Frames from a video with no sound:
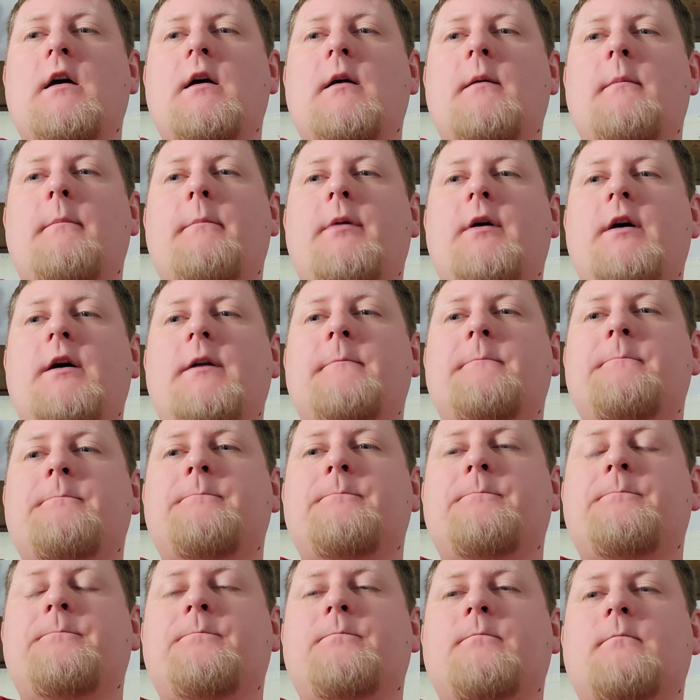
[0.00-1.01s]
But
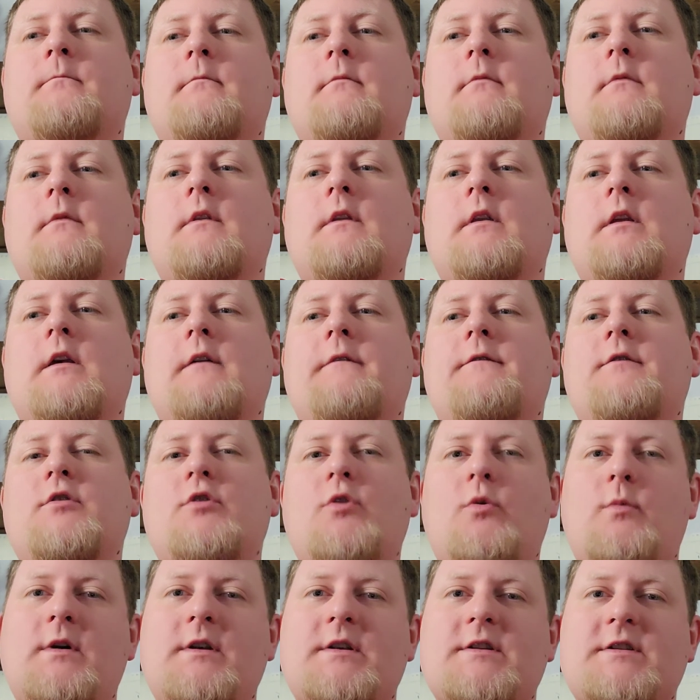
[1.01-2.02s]
if you
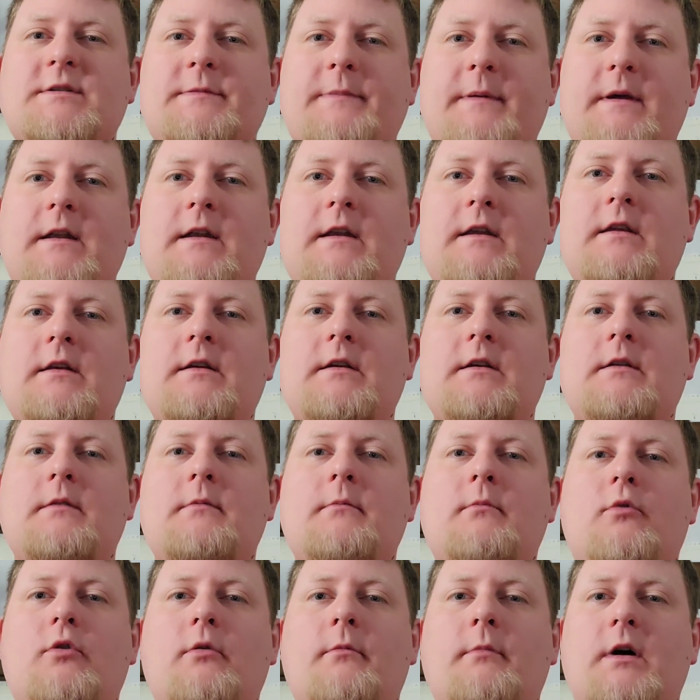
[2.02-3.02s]
don't want to spend
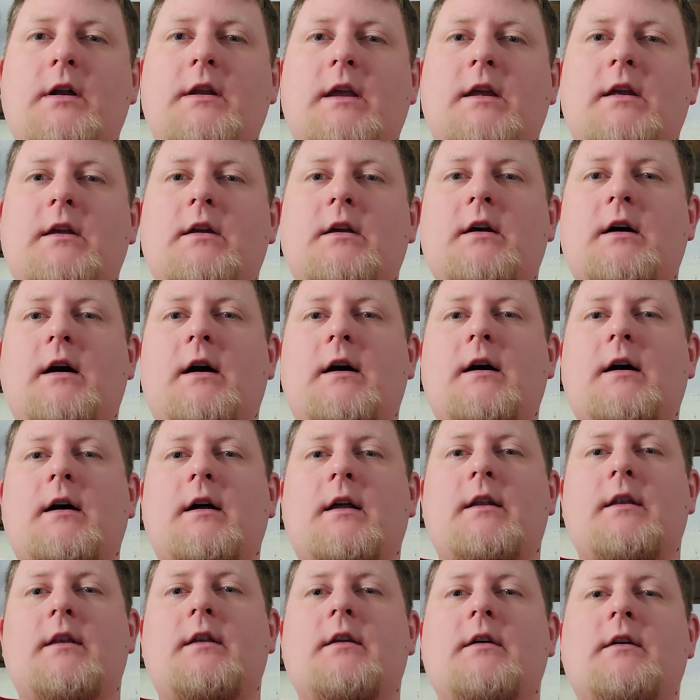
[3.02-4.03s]
more money
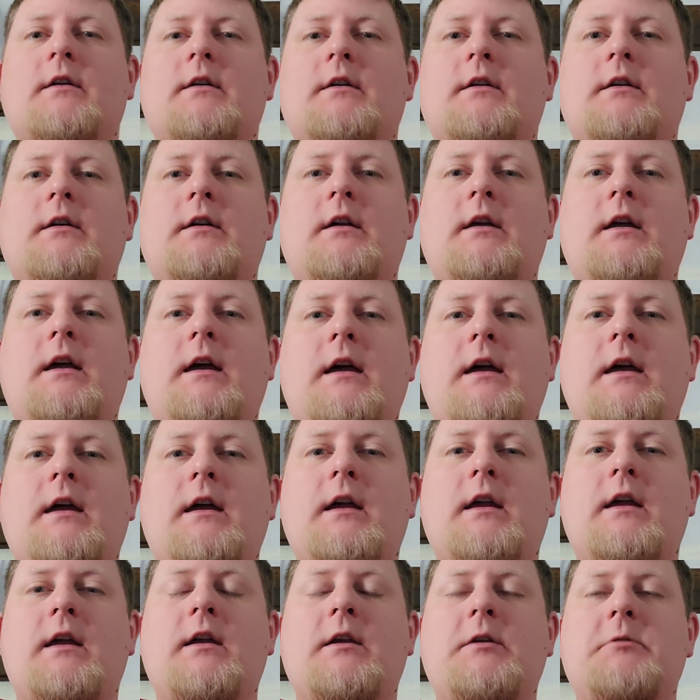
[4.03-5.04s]
on
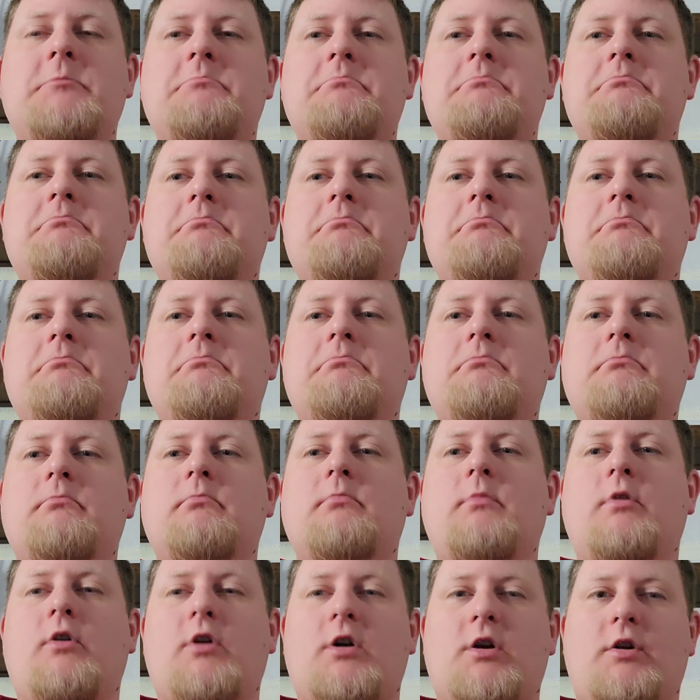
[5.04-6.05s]
a
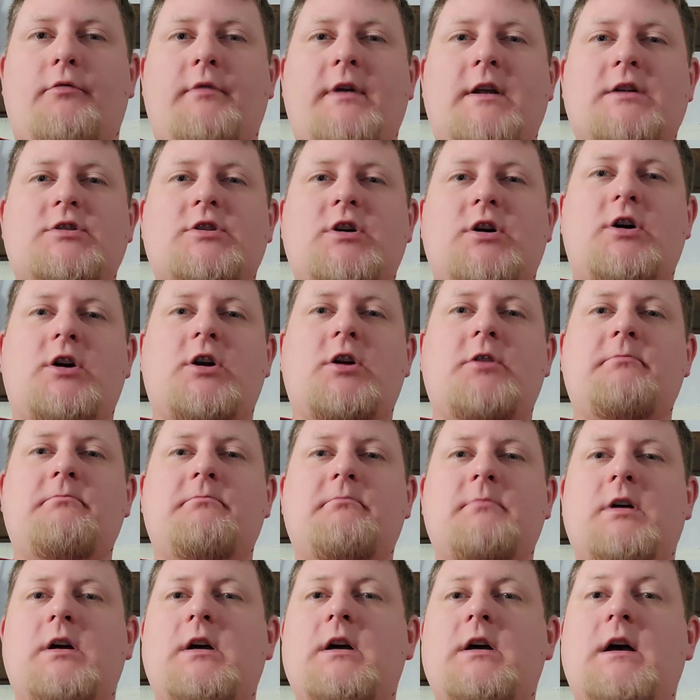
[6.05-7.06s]
longer range car,
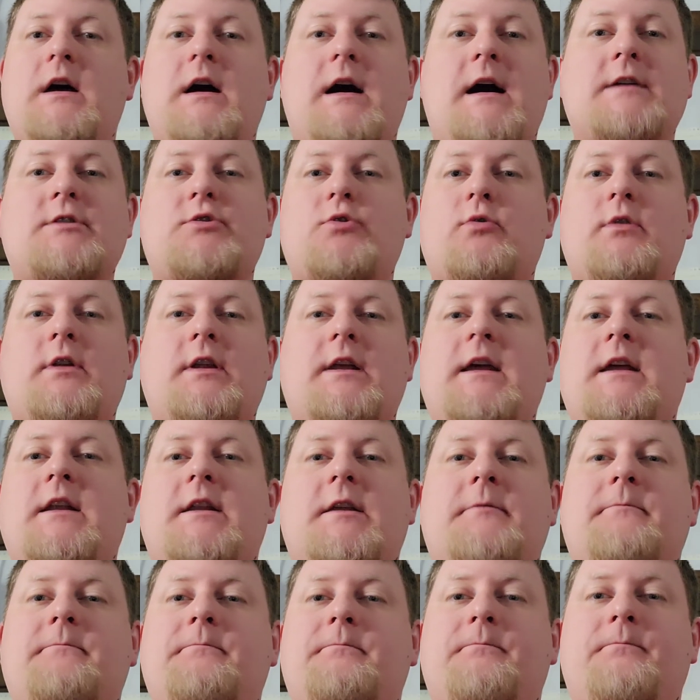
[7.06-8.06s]
I totally get
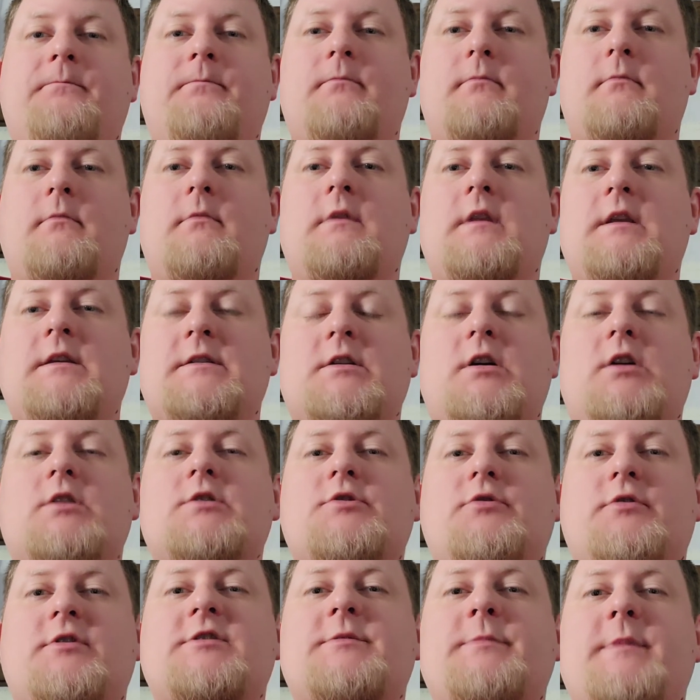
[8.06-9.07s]
it. These cars
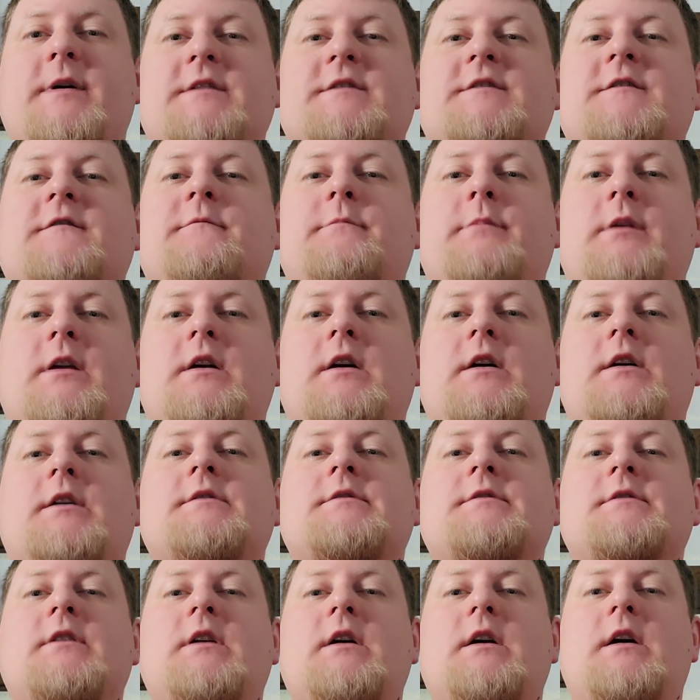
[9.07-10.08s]
are expensive because